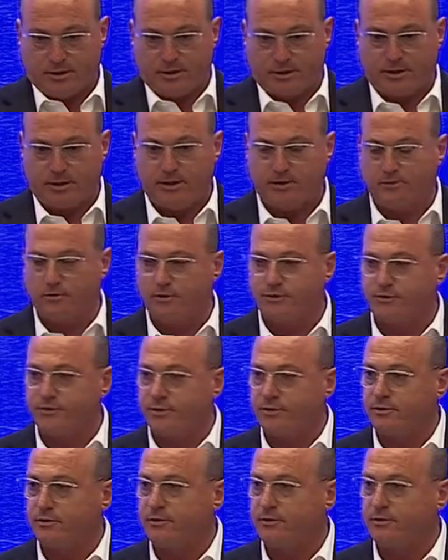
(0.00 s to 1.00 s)
He looks
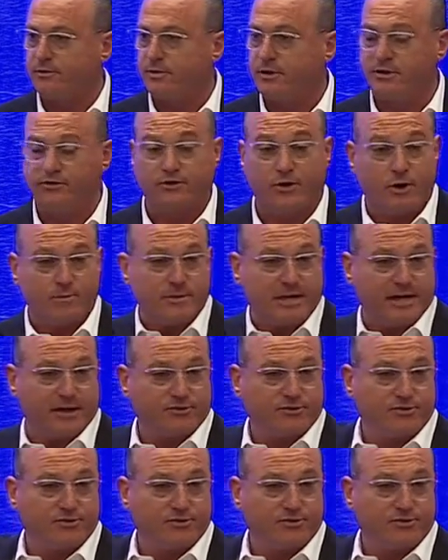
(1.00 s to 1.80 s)
at his army has